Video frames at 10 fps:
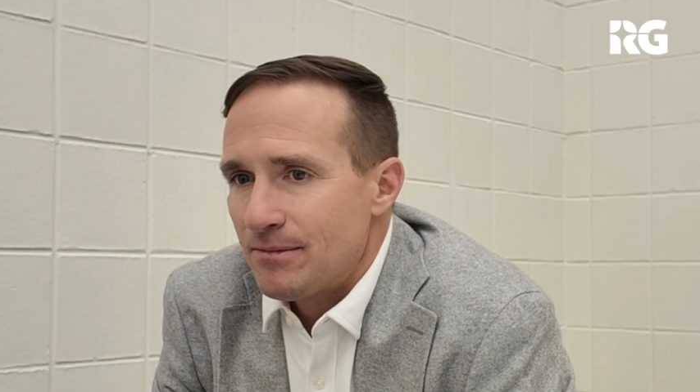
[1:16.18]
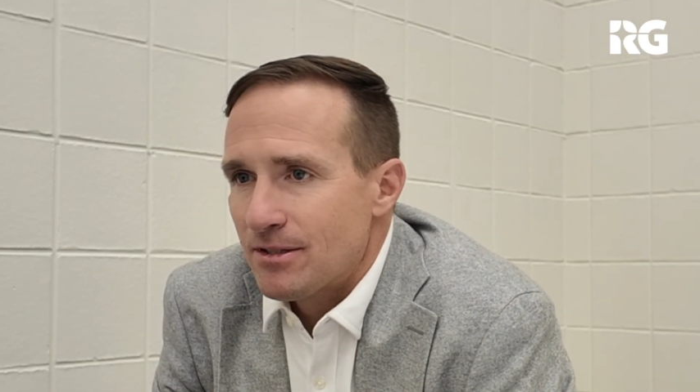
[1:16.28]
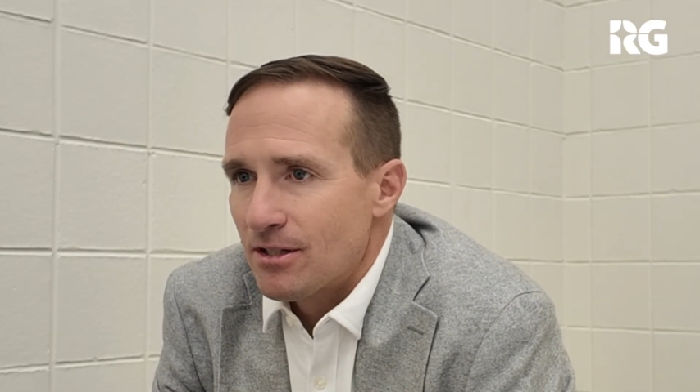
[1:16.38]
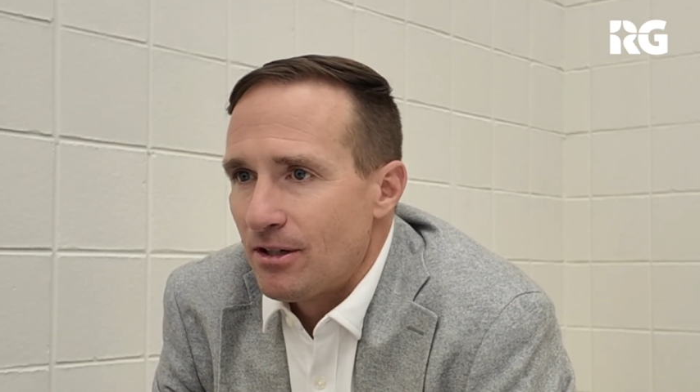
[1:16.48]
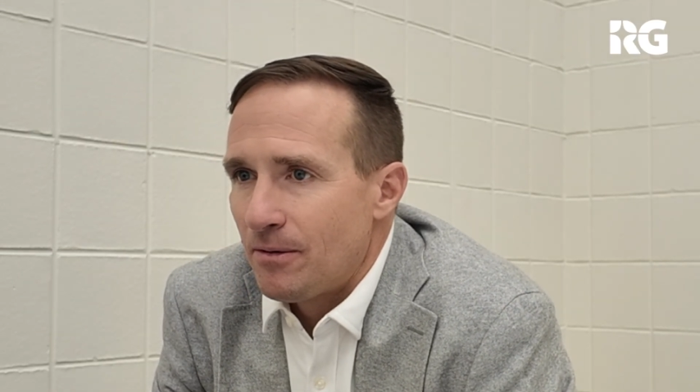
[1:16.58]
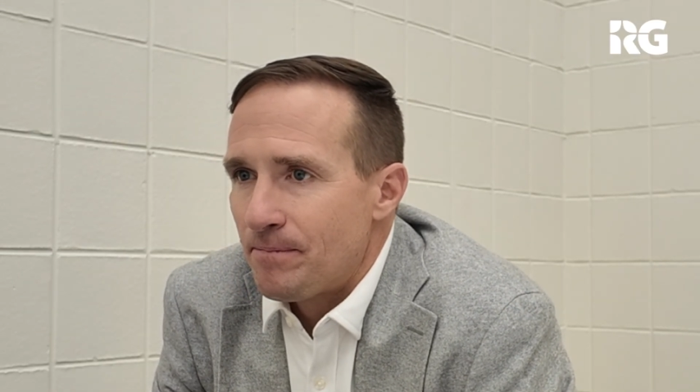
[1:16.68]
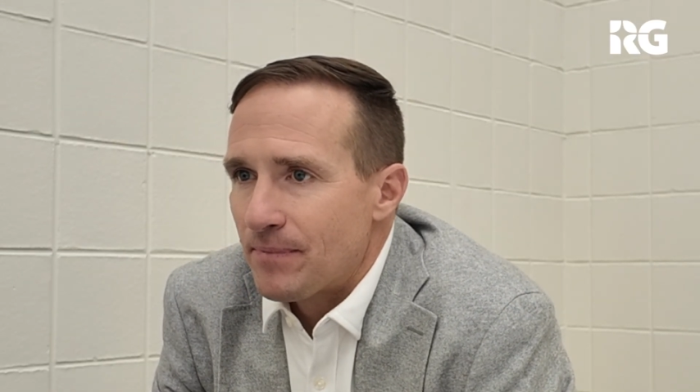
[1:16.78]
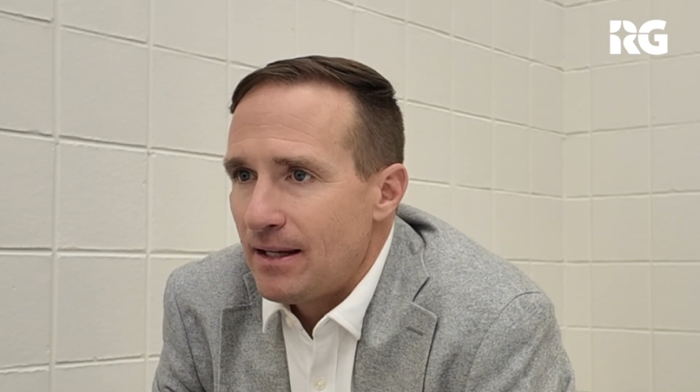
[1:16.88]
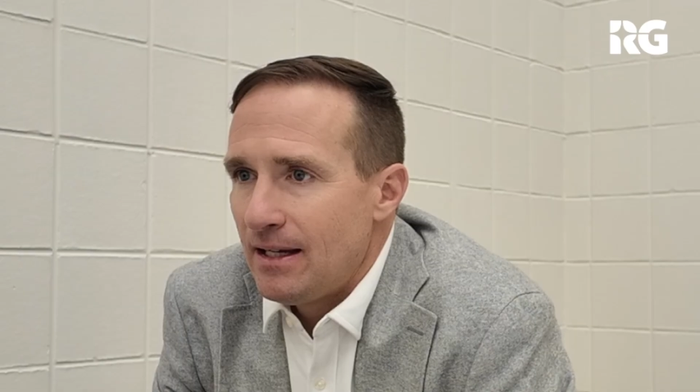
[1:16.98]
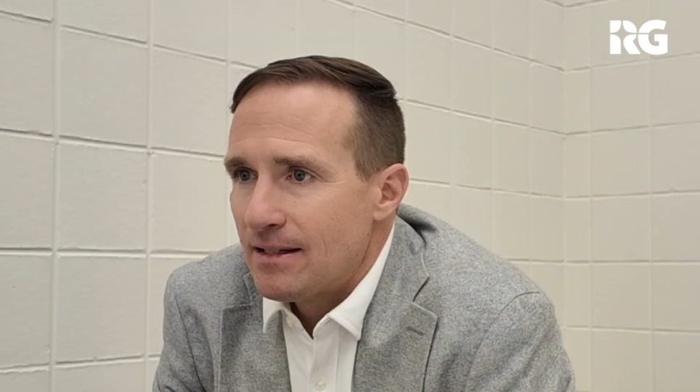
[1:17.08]
So
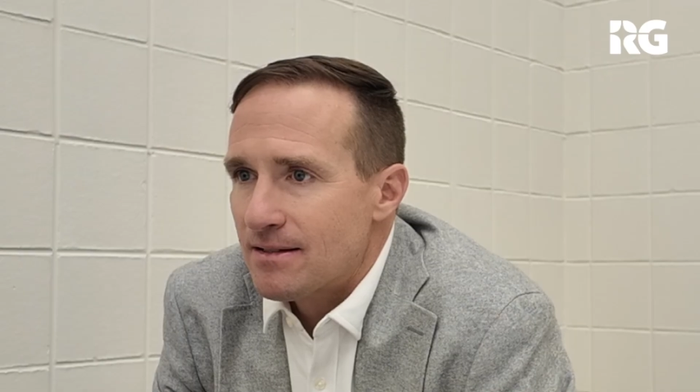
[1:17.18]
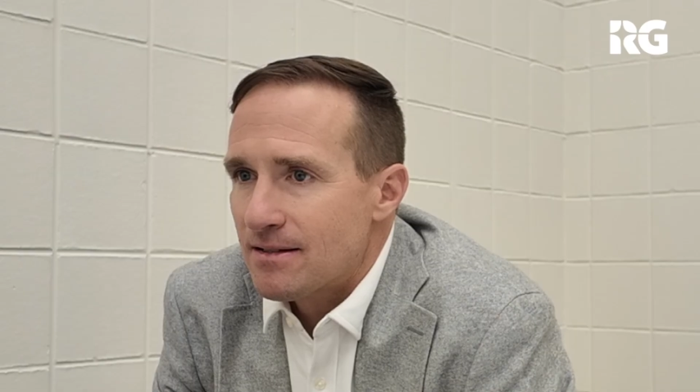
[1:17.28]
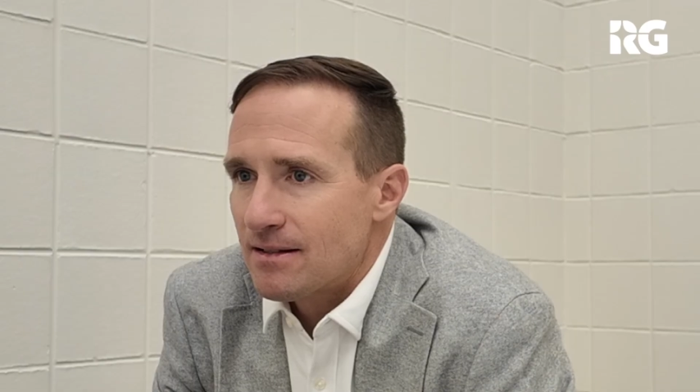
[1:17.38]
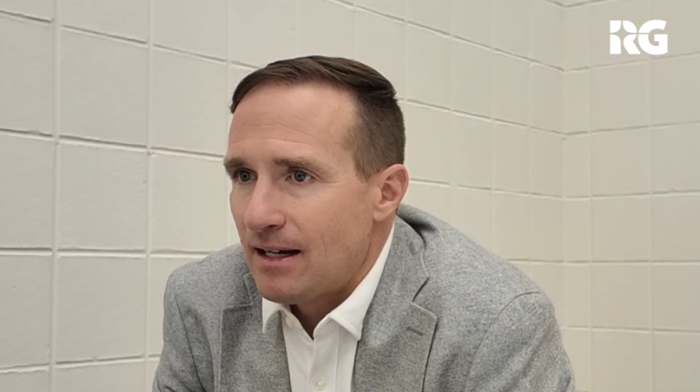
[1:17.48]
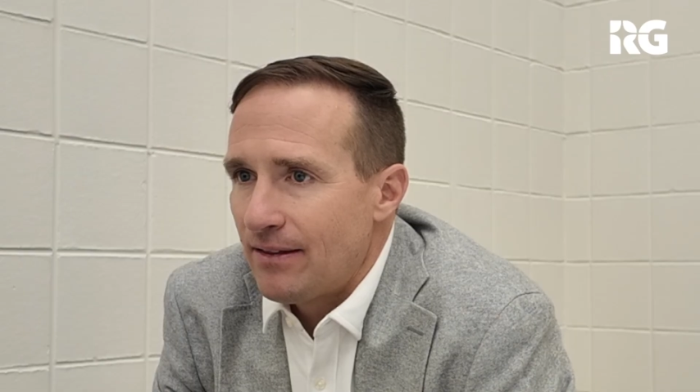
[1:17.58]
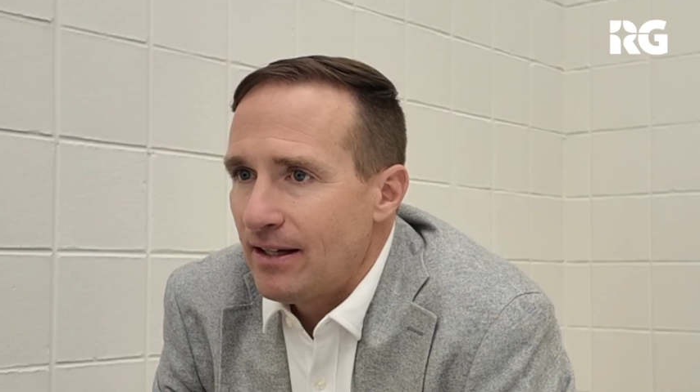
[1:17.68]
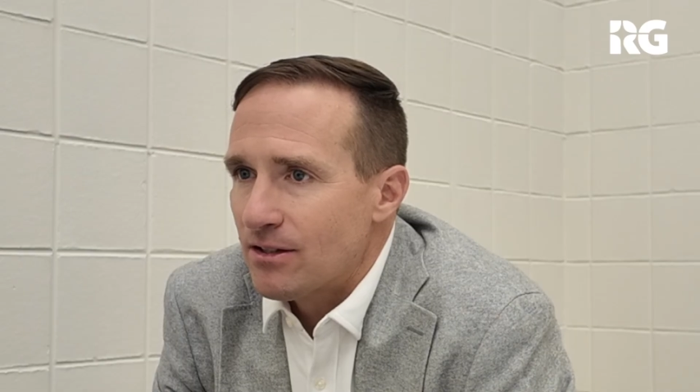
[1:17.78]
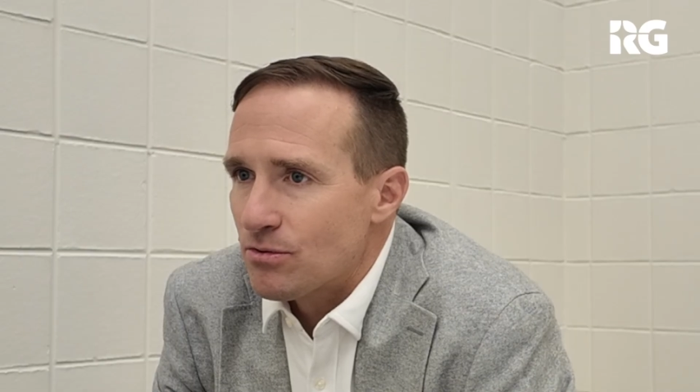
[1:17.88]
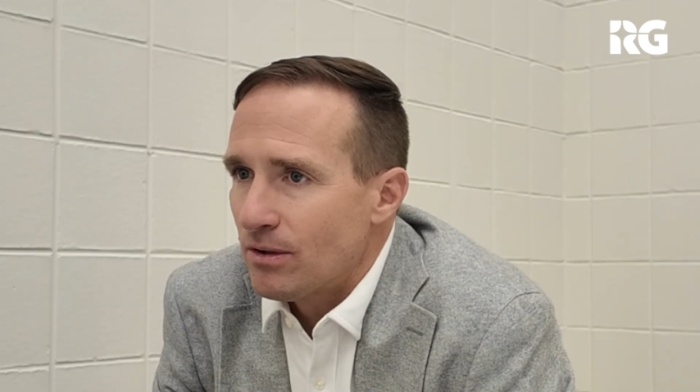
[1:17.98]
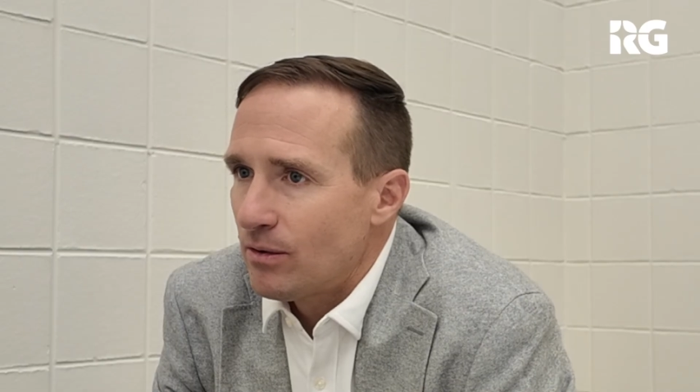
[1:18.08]
I think
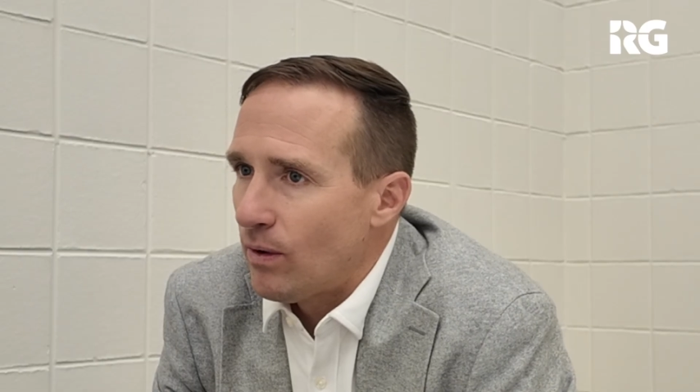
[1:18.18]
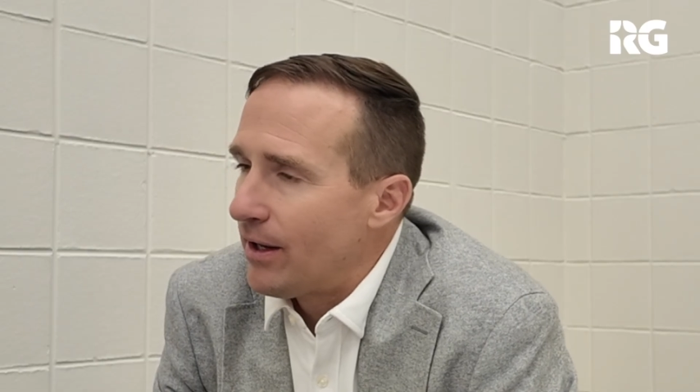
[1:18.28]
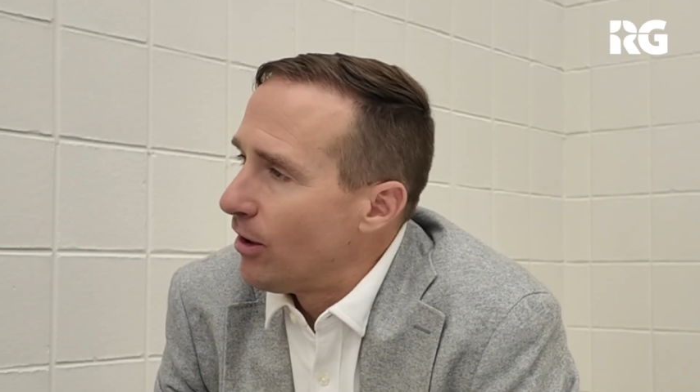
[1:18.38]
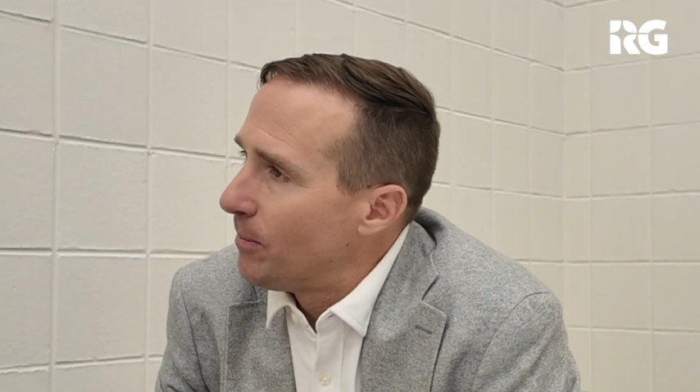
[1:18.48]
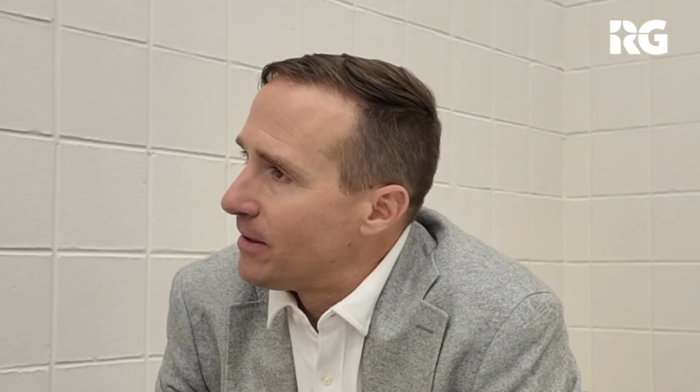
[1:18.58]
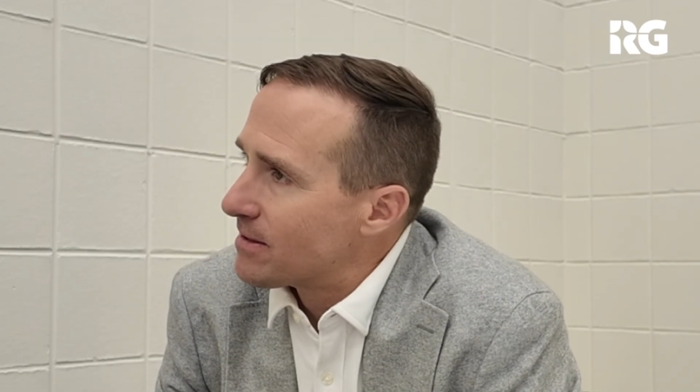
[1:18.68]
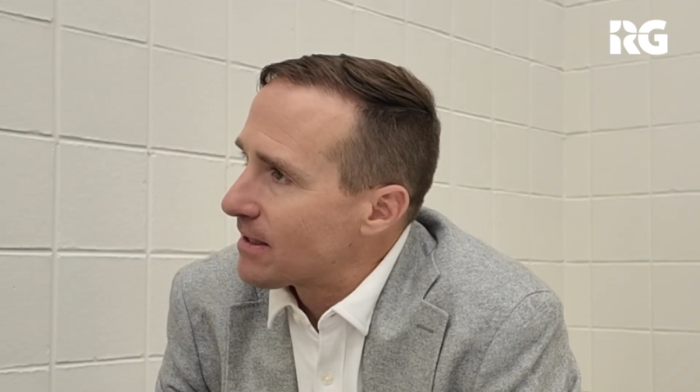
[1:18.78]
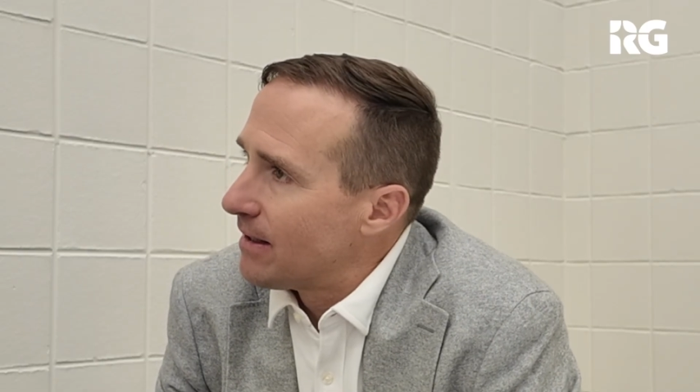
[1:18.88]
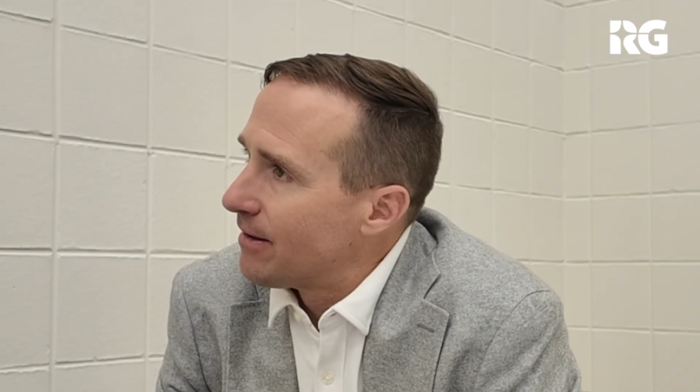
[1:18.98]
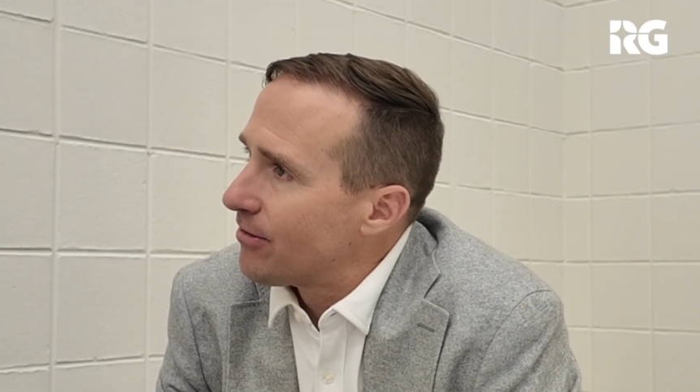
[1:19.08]
it's really wide open. It's
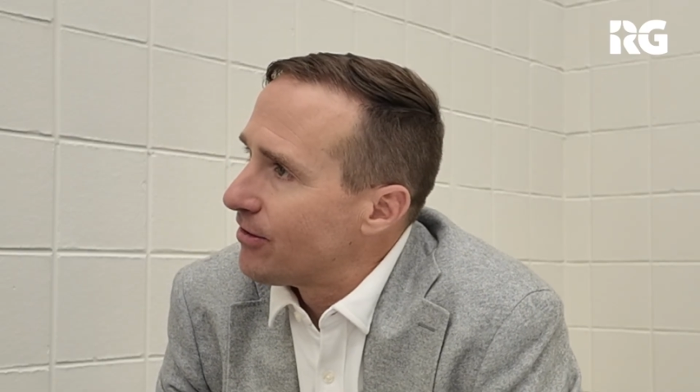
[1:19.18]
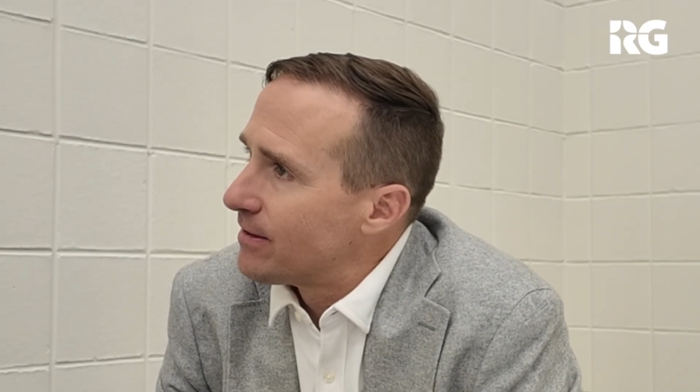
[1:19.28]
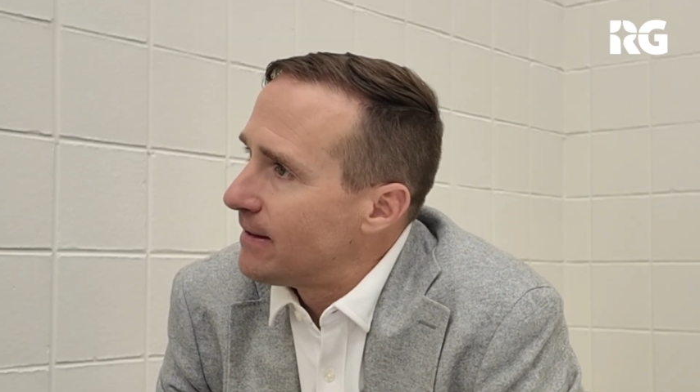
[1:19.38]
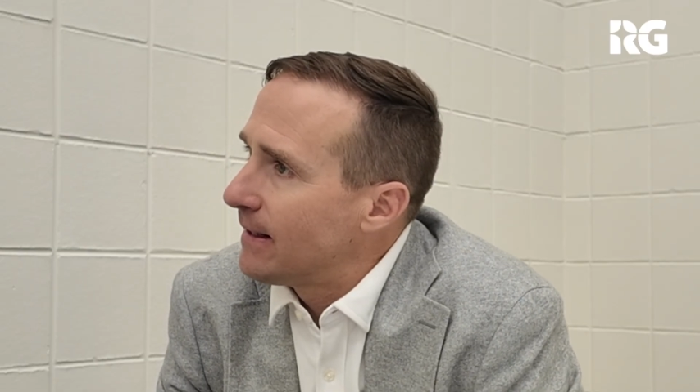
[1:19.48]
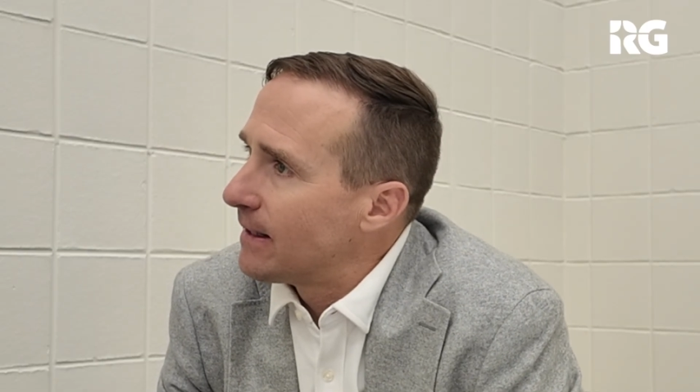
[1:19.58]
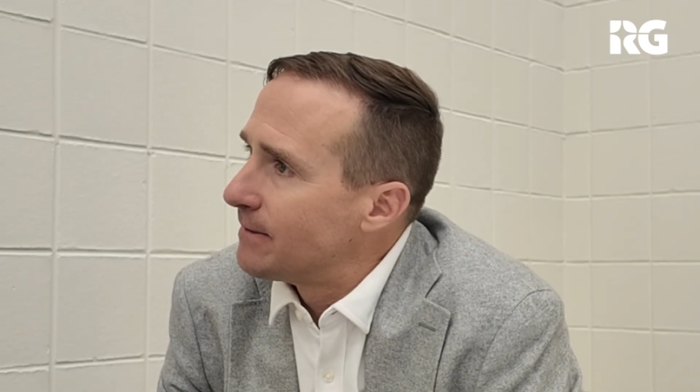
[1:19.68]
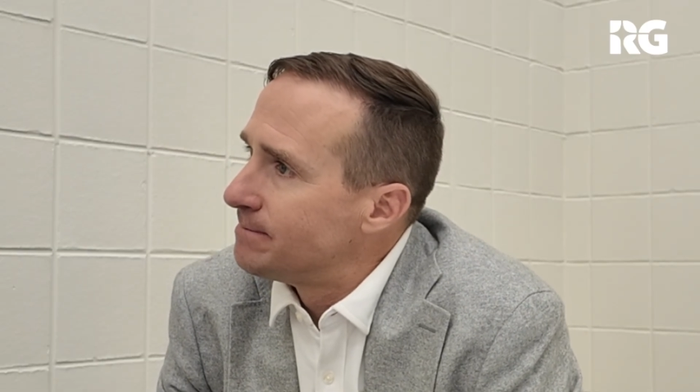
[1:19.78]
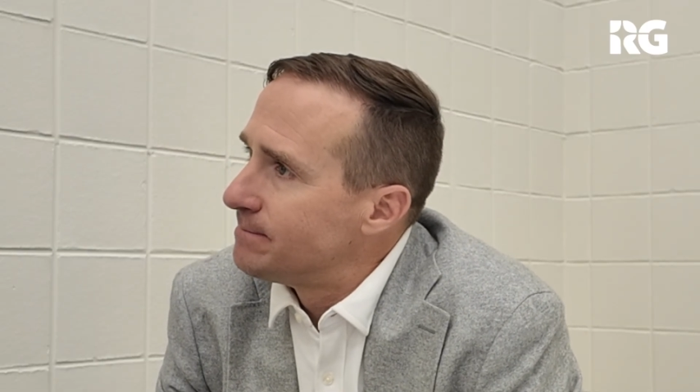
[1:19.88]
kind of there for the taking.